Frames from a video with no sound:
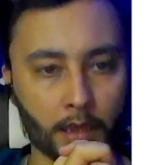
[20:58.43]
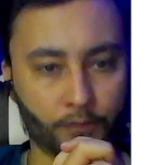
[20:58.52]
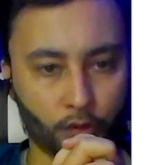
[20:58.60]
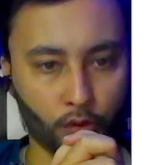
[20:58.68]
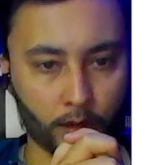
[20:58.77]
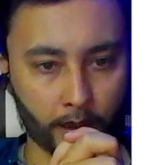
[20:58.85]

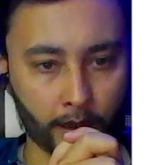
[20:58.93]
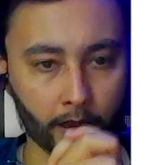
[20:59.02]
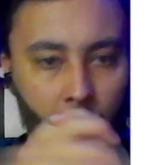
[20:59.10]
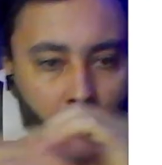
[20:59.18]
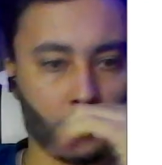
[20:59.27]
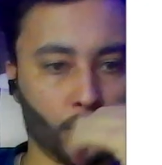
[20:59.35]
choose
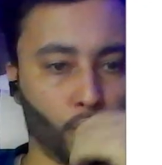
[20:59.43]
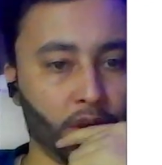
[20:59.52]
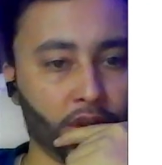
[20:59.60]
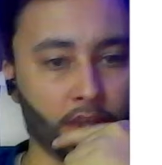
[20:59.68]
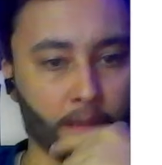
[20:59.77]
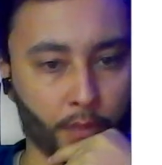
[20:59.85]
A.
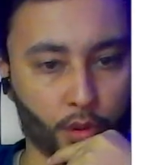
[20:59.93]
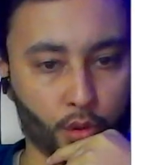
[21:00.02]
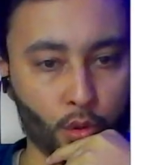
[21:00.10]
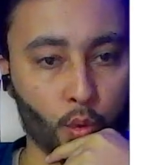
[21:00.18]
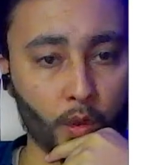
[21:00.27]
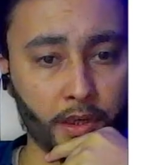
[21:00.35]
Question number two,
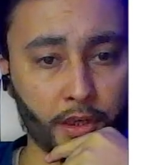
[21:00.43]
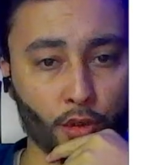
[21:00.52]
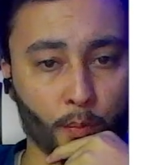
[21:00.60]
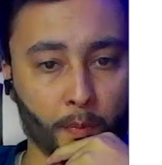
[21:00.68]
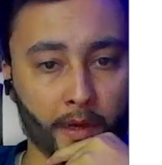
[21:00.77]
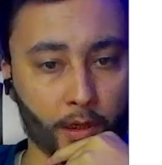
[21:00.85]
what is
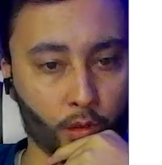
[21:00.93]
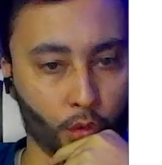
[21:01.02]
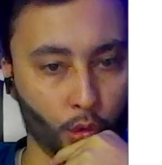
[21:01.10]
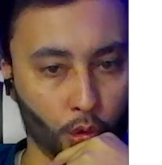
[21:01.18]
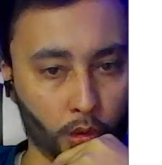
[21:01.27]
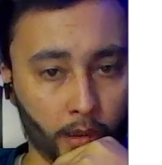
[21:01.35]
your main
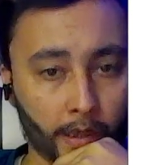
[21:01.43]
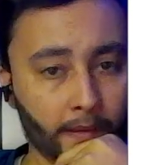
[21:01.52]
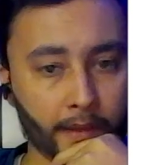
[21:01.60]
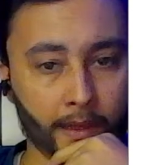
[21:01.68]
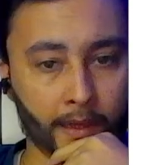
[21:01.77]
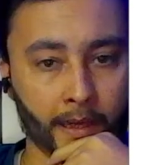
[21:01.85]
goal in
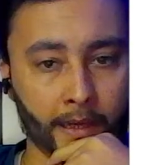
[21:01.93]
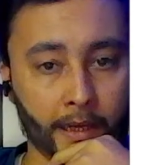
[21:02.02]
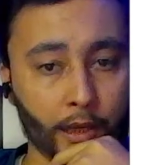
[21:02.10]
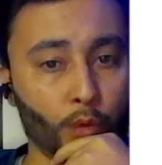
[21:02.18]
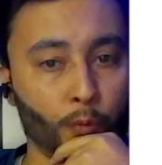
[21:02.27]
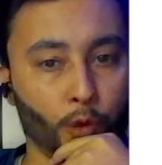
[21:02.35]
the AI
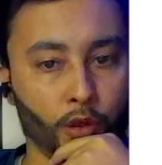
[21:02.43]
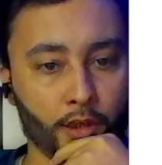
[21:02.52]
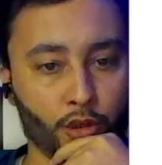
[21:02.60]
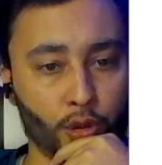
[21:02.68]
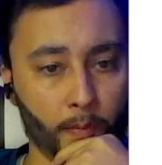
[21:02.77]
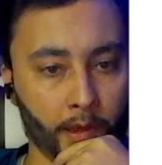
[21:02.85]
and
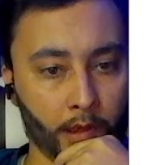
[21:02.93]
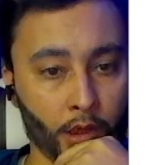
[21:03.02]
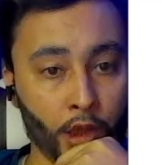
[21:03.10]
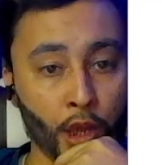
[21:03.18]
robotics domain?